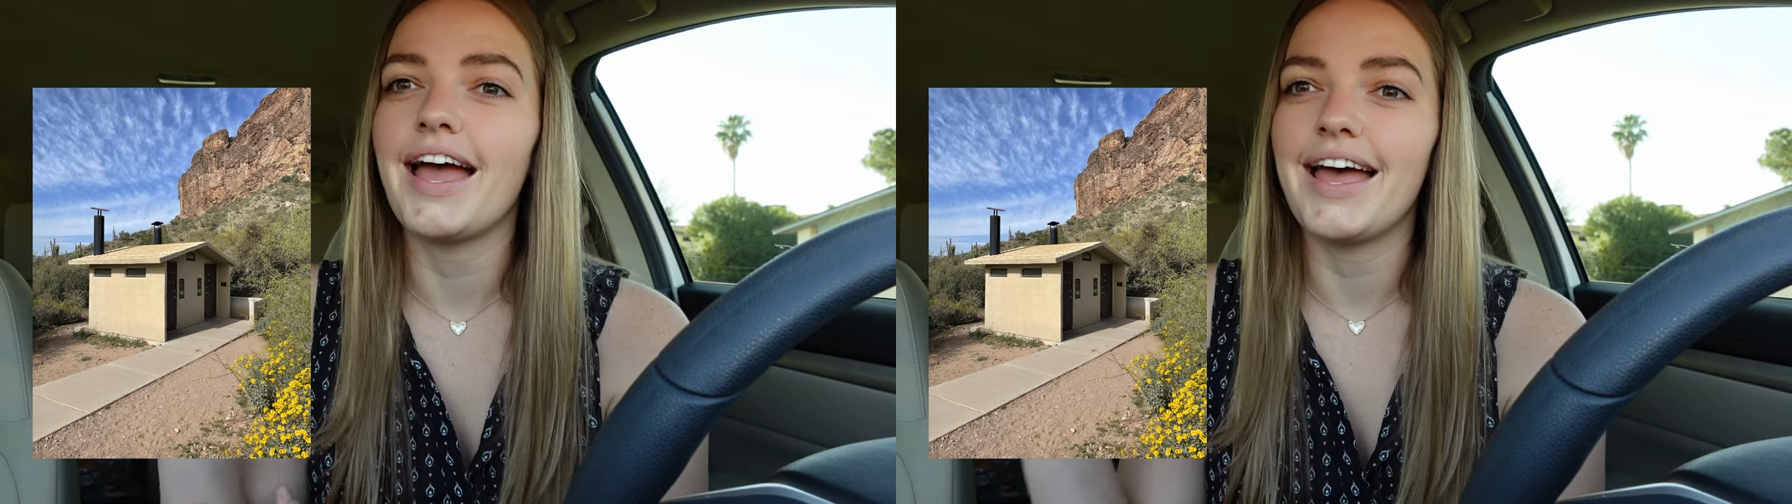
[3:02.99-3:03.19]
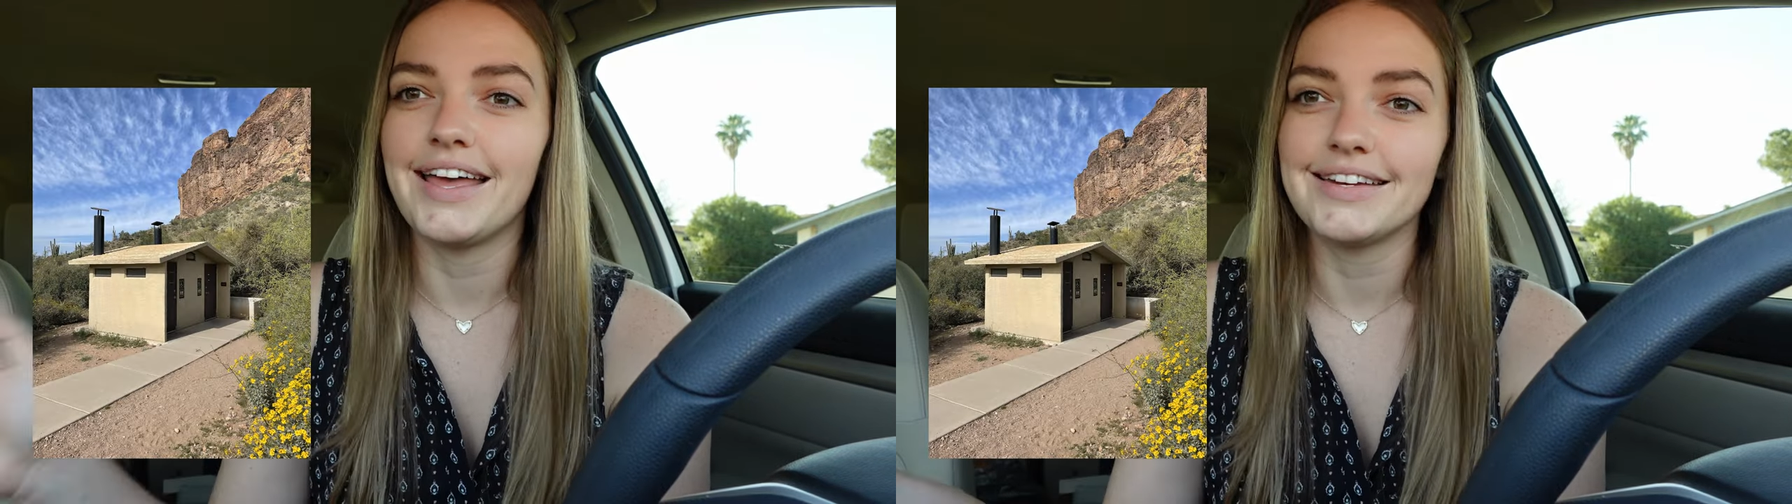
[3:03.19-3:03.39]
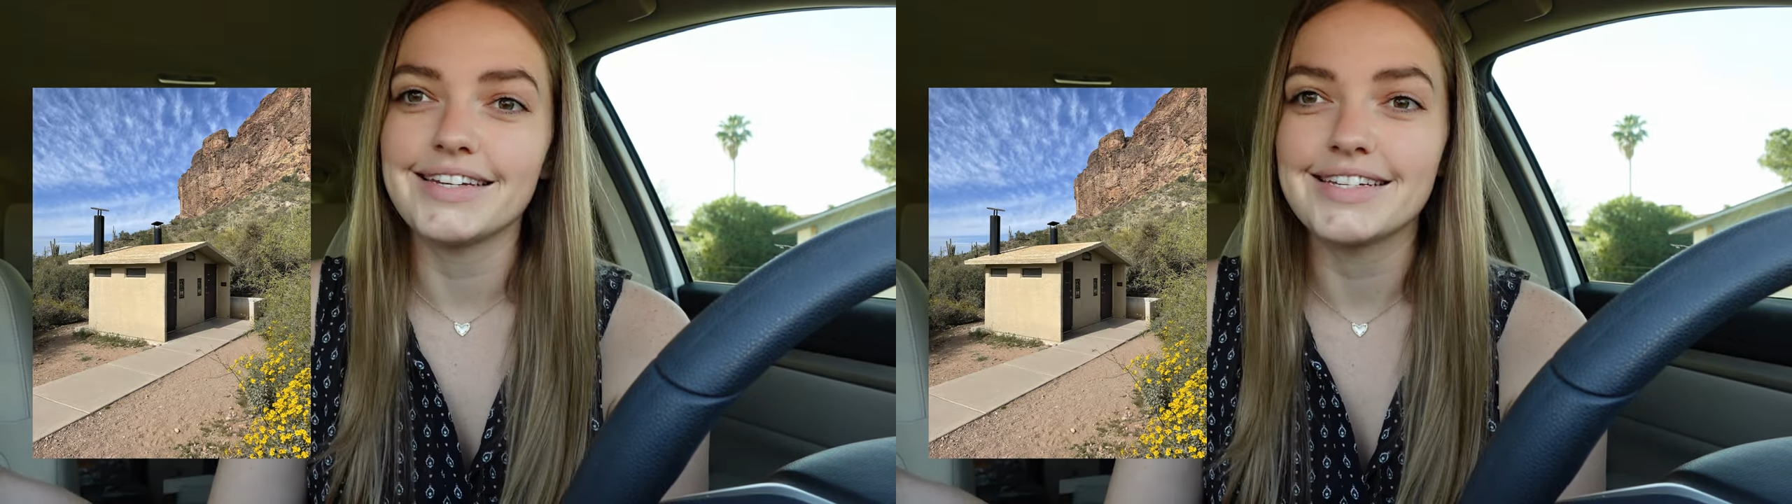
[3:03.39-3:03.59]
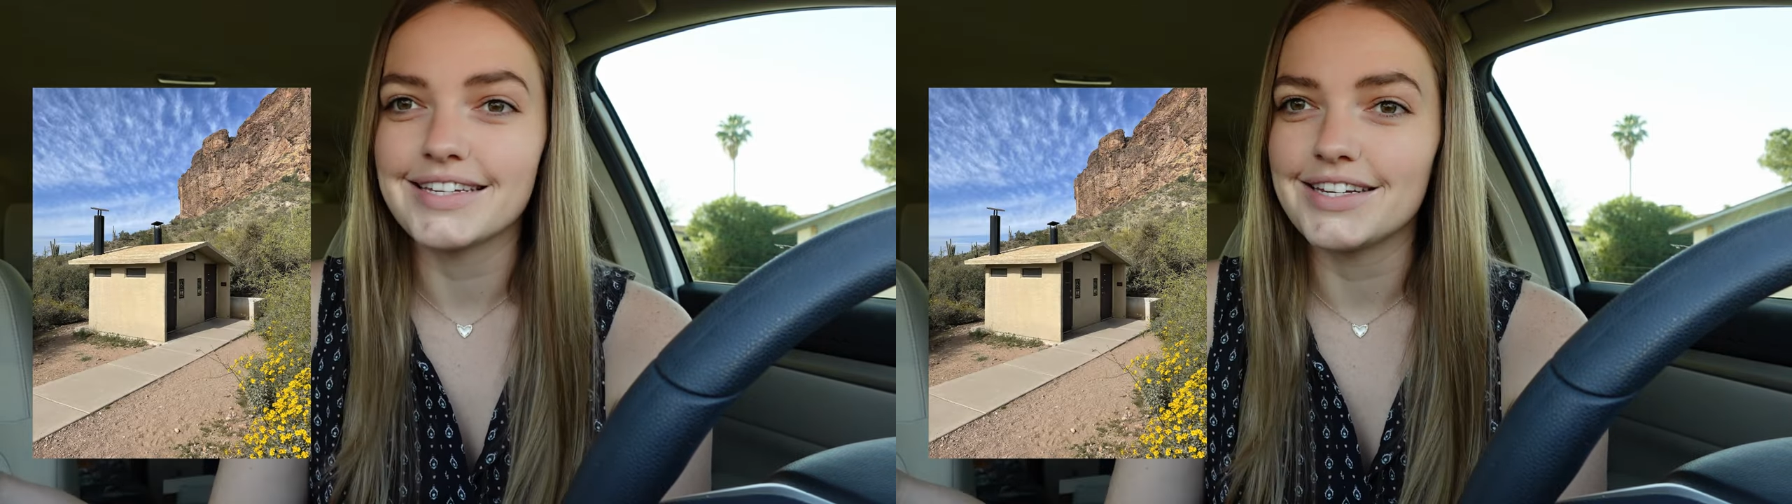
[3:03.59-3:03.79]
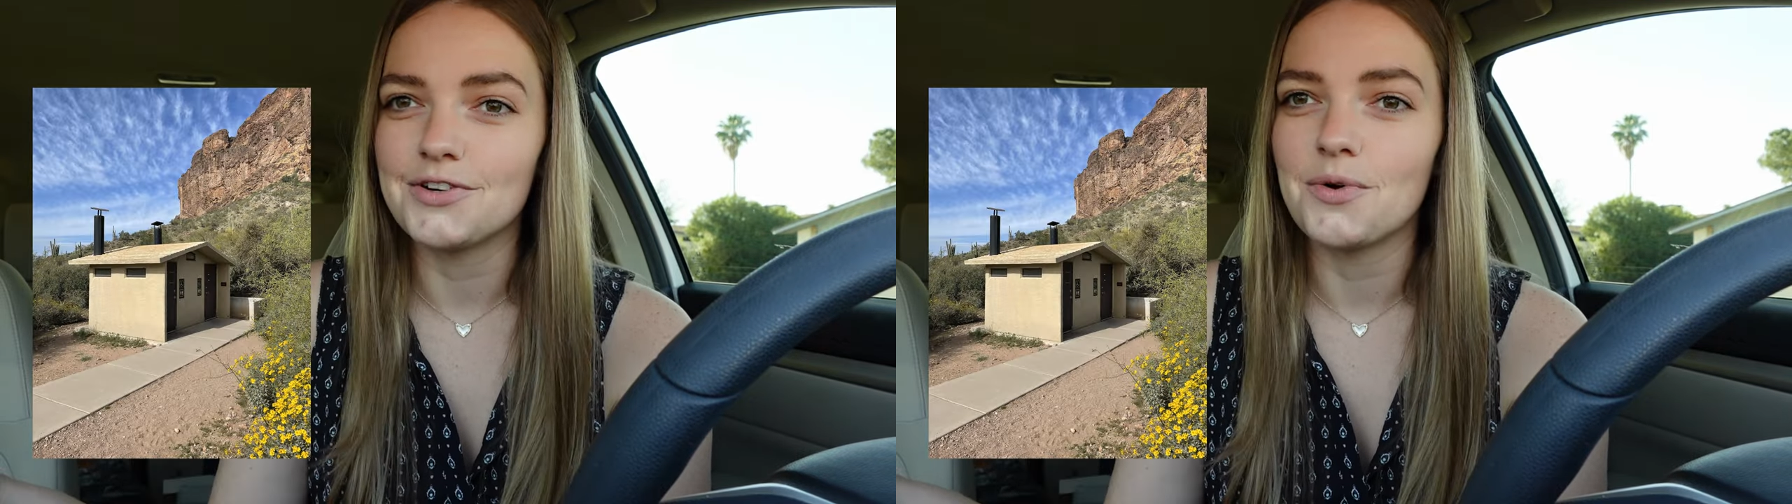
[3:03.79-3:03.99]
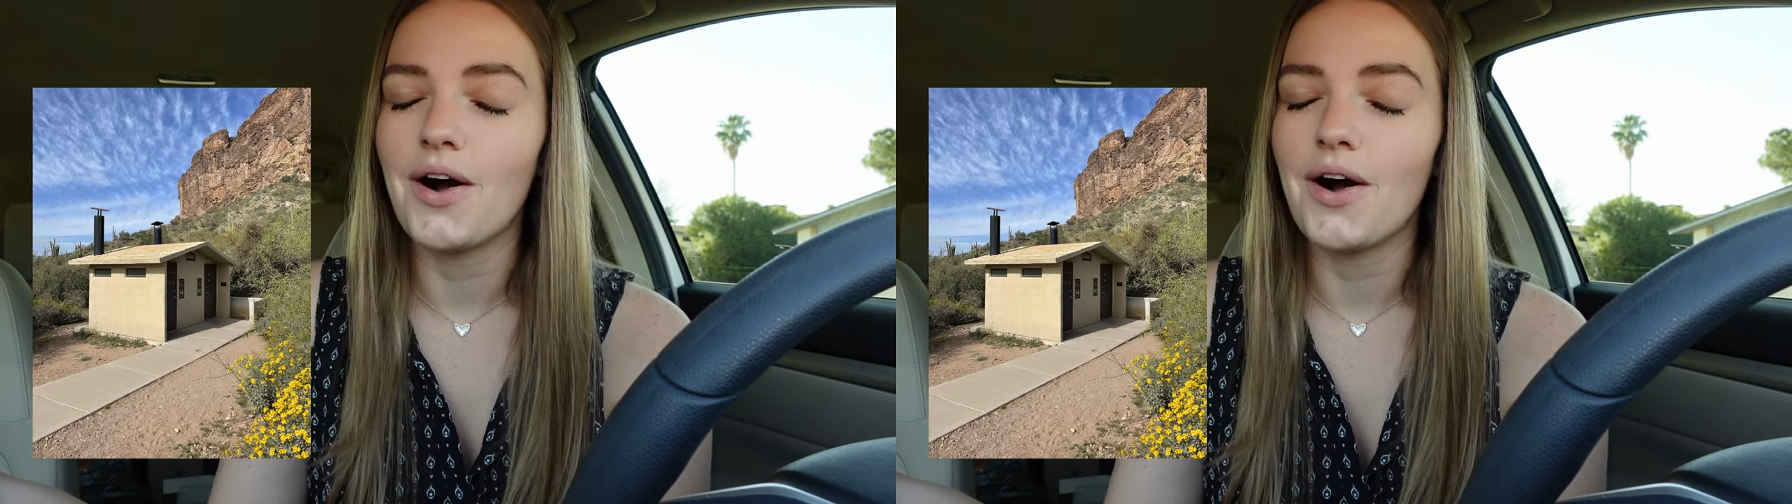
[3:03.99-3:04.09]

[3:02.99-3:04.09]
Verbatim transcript: and continue